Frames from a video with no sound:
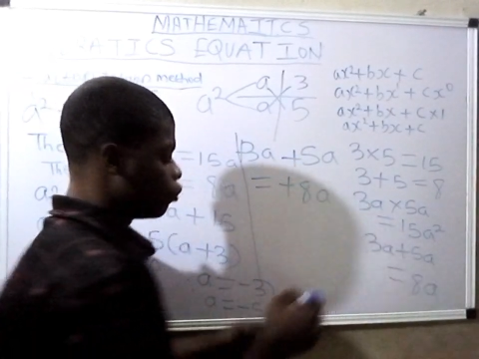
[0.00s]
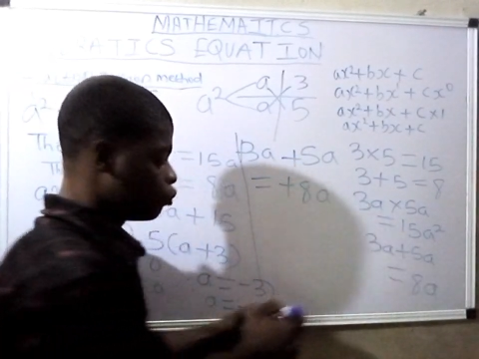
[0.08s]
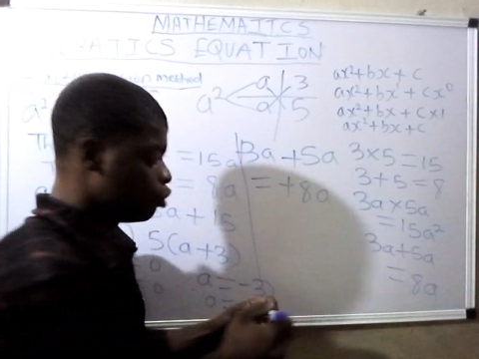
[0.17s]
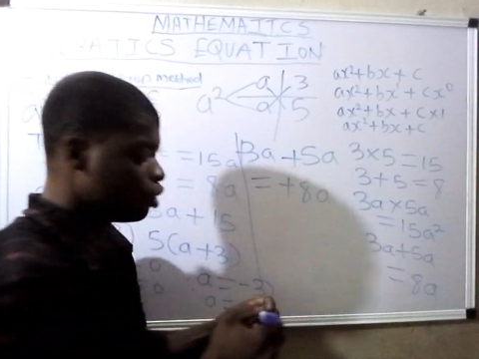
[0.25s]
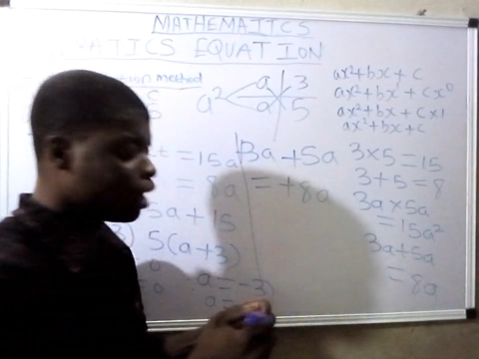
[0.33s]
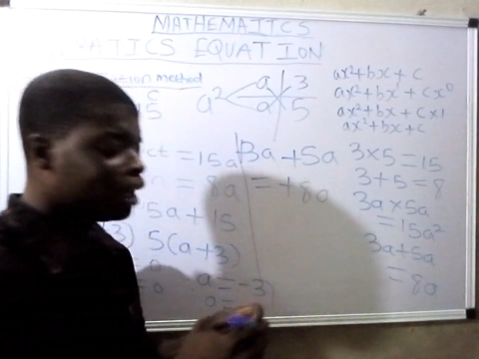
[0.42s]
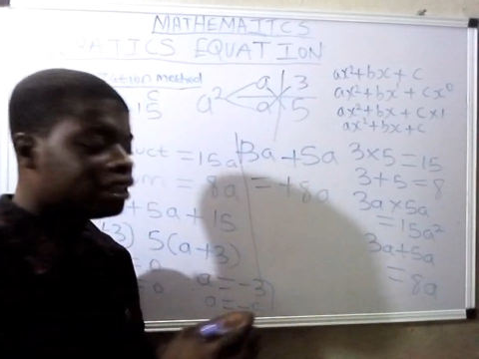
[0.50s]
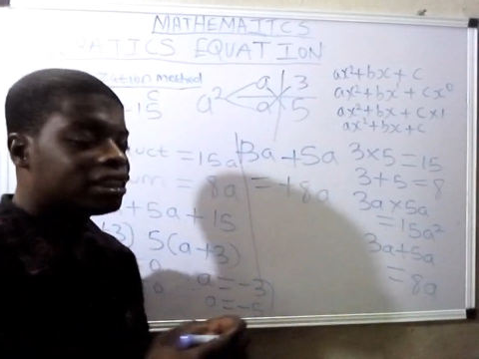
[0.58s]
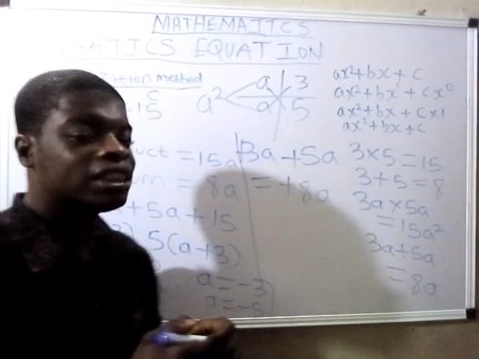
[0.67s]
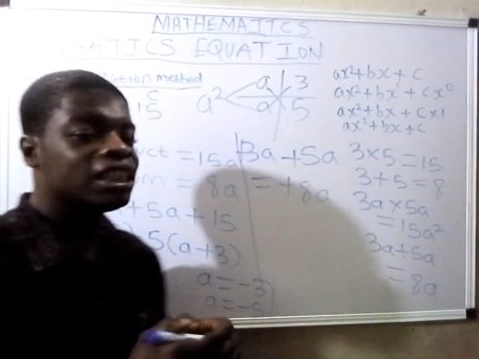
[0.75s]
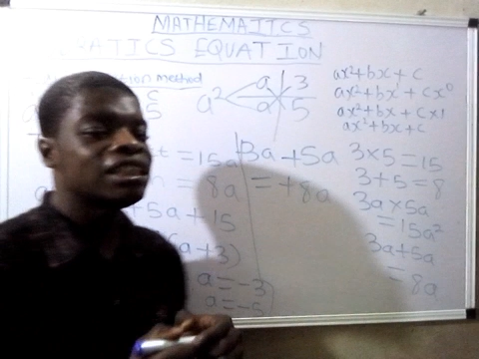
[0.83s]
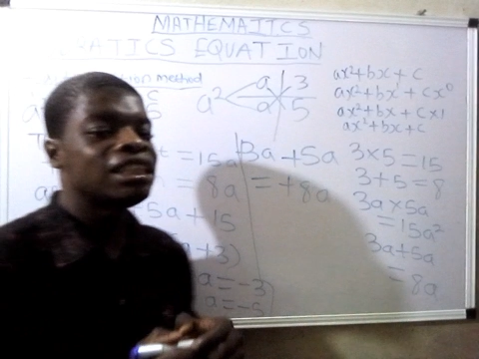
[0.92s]
So you can
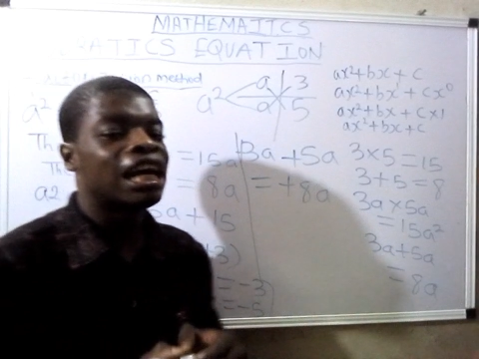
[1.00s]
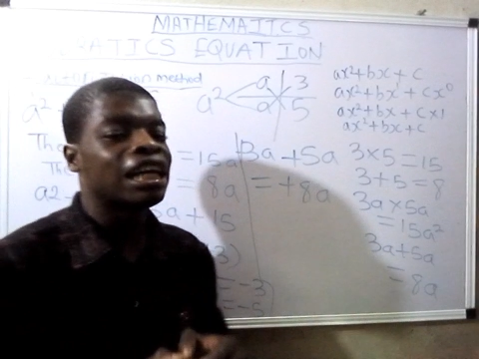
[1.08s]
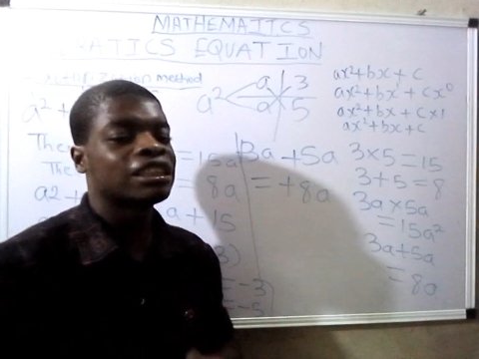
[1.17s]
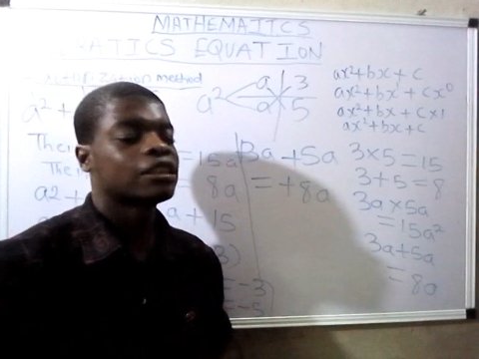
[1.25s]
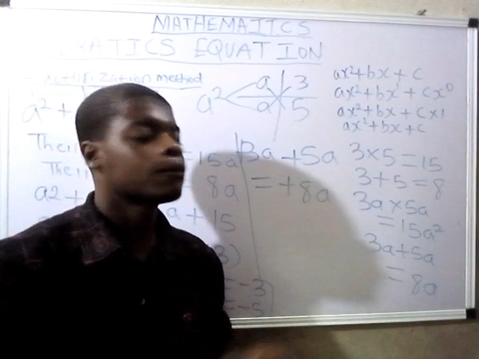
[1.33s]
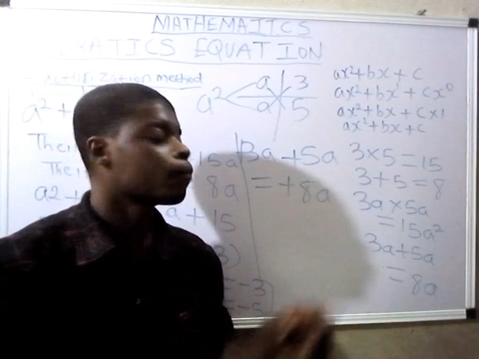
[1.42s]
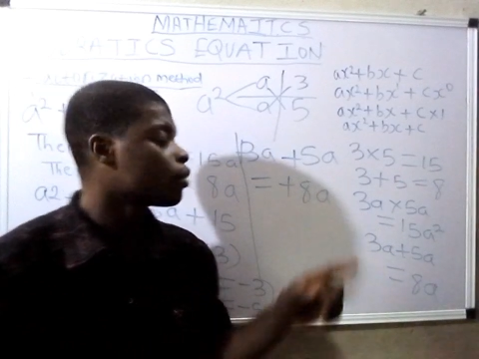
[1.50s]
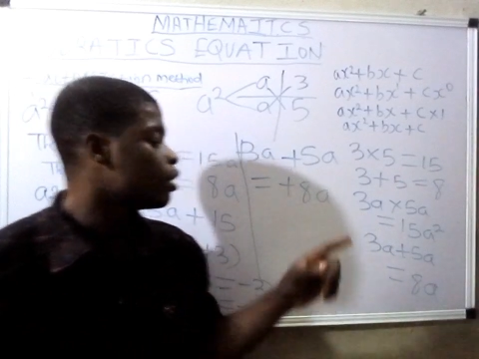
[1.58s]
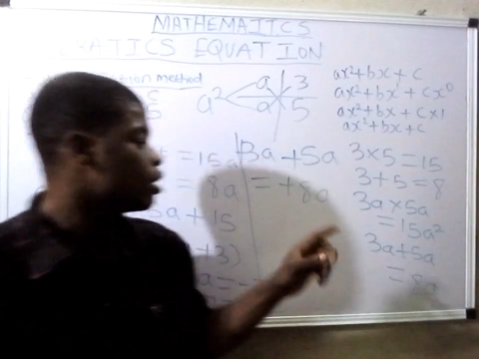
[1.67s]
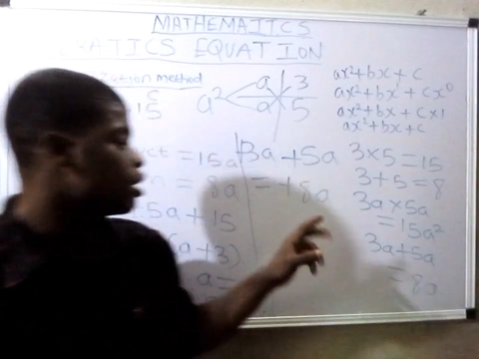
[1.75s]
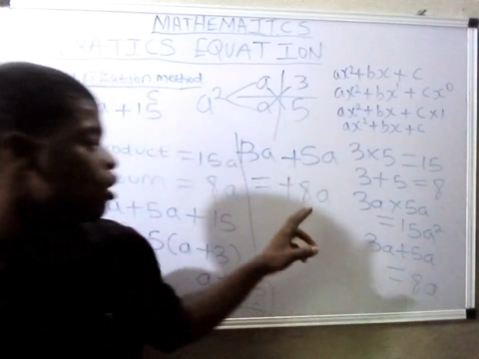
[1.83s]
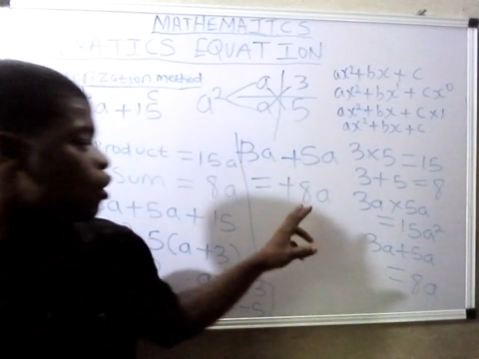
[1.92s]
see that
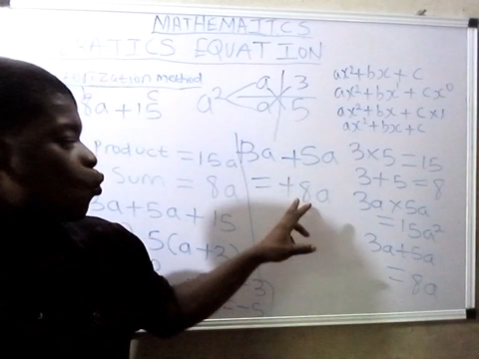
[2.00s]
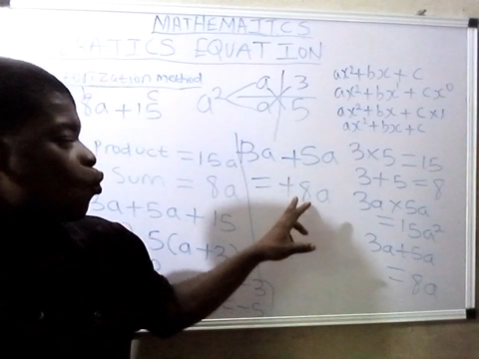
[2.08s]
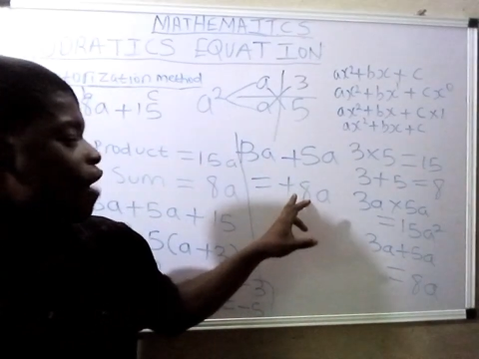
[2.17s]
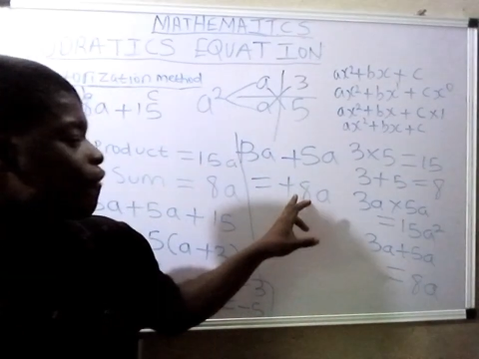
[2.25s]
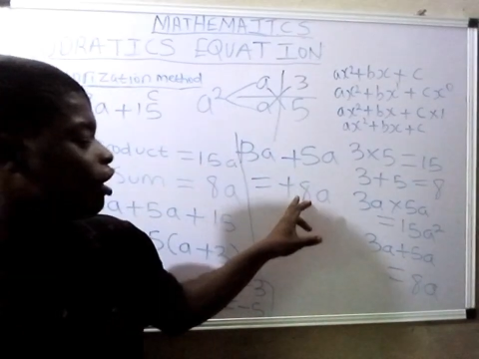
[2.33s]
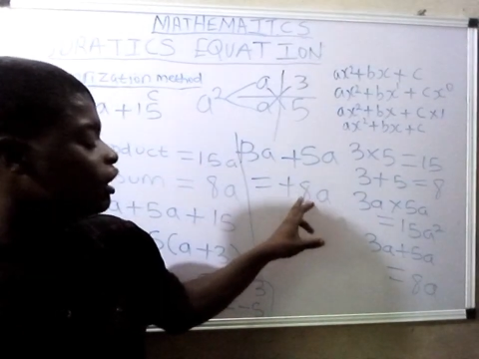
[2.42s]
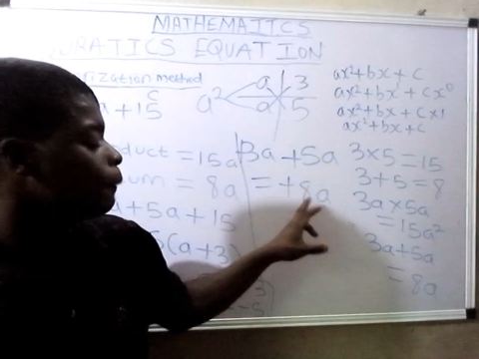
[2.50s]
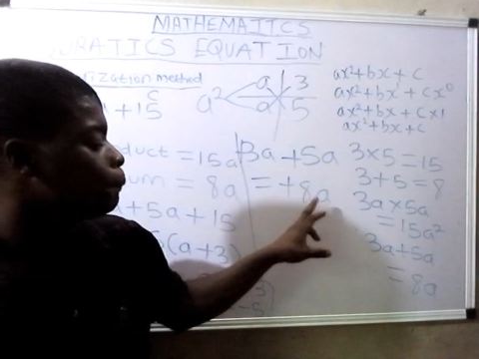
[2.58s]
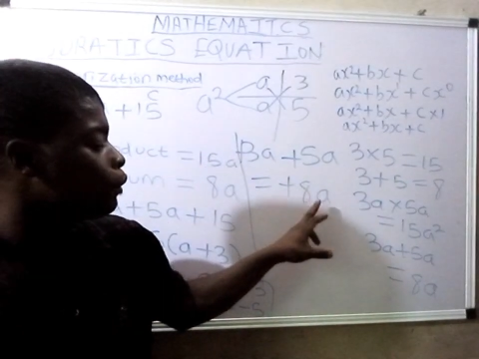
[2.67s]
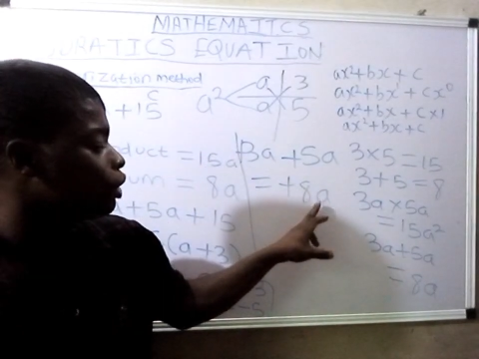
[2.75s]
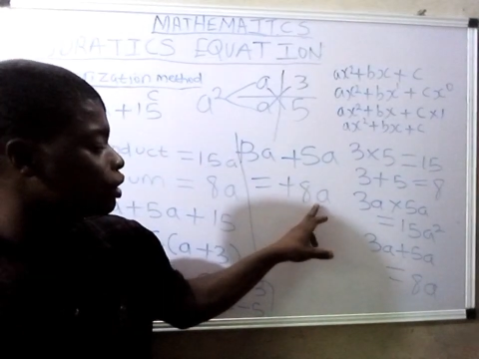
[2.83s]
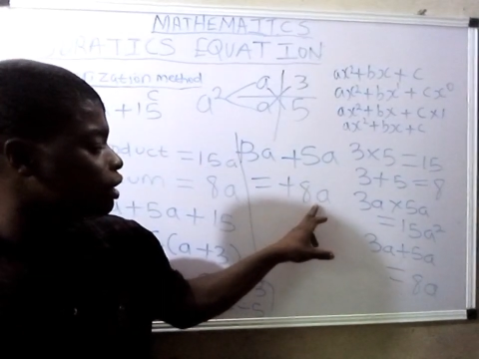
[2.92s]
we are getting
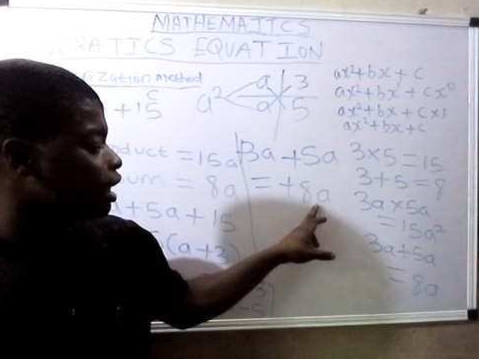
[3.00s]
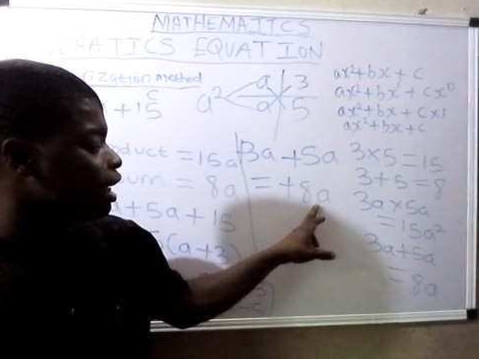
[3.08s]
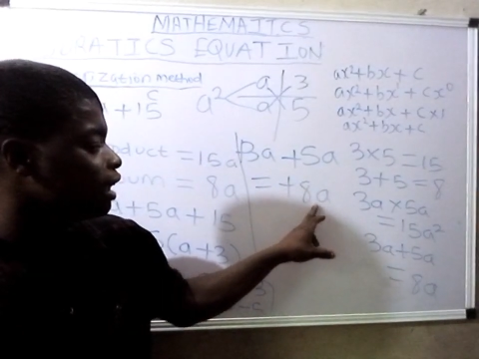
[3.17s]
plus